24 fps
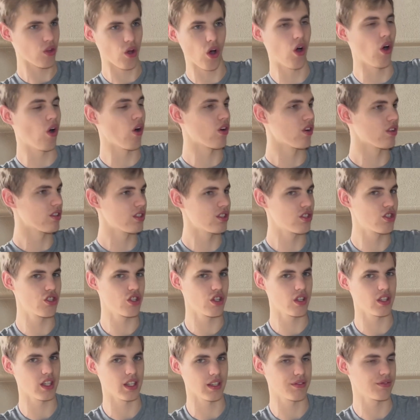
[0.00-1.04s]
all of the sh
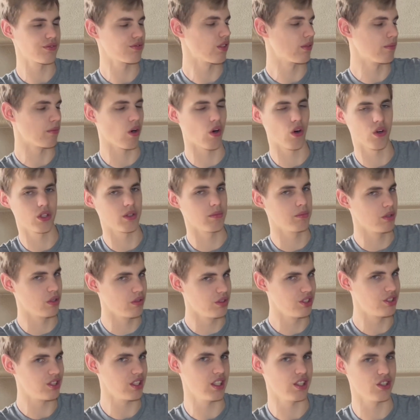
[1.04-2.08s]
like from all the
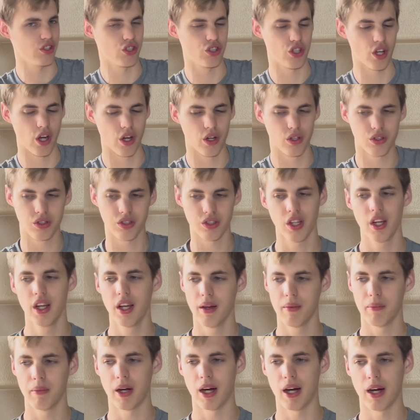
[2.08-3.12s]
movies and shows
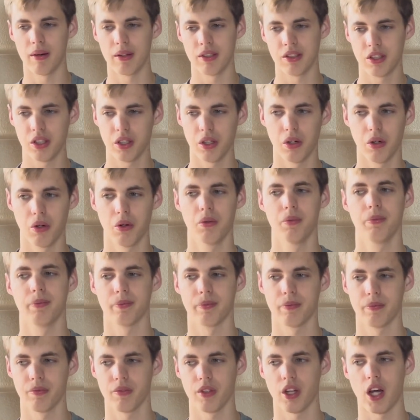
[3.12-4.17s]
uh, until
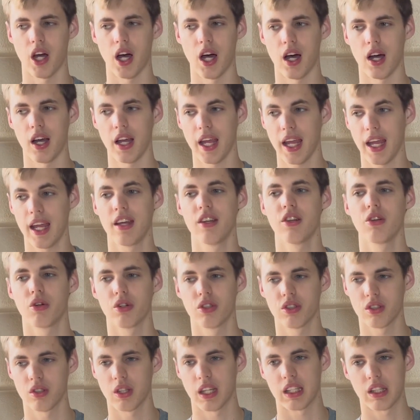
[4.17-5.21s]
uh, Andor
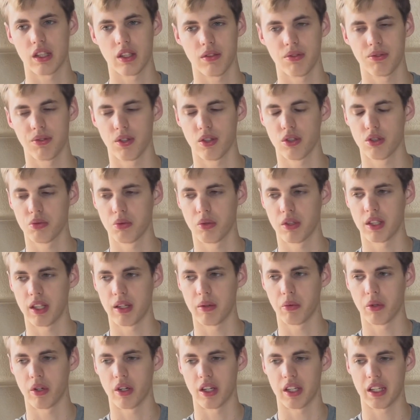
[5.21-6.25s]
is like the first one that
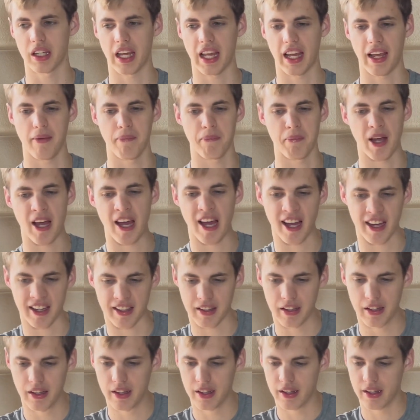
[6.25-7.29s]
where it came back.
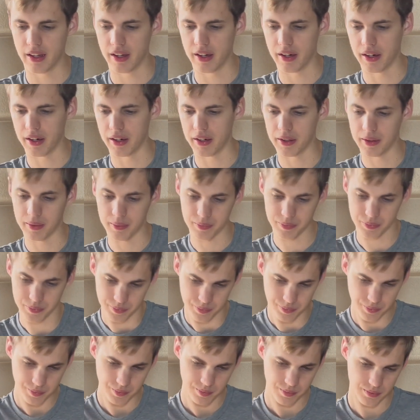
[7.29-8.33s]
Um,
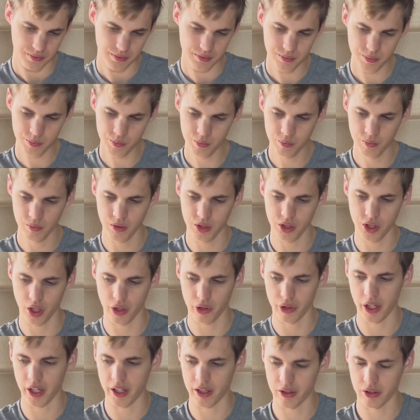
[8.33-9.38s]
So
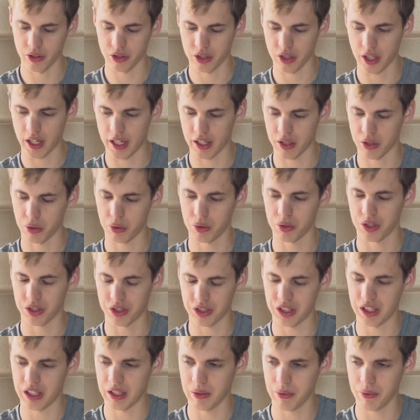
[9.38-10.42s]
that was kind of cool to
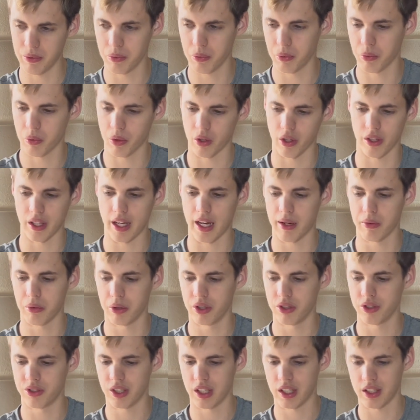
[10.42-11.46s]
see where that
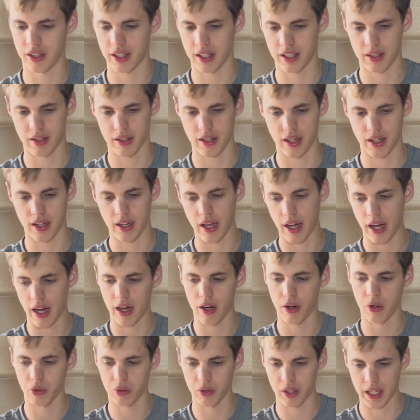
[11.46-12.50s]
was, and like uh,
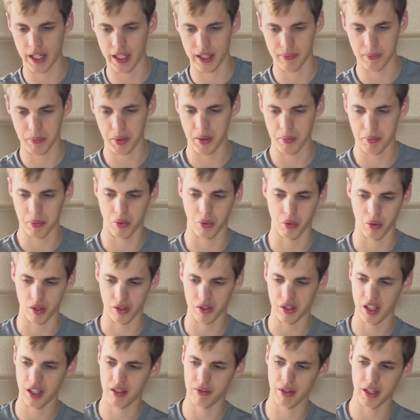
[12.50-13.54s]
how like people were
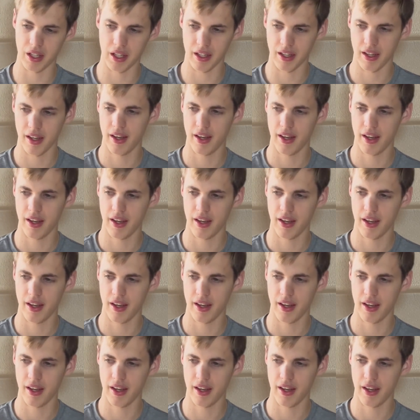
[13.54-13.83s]
living.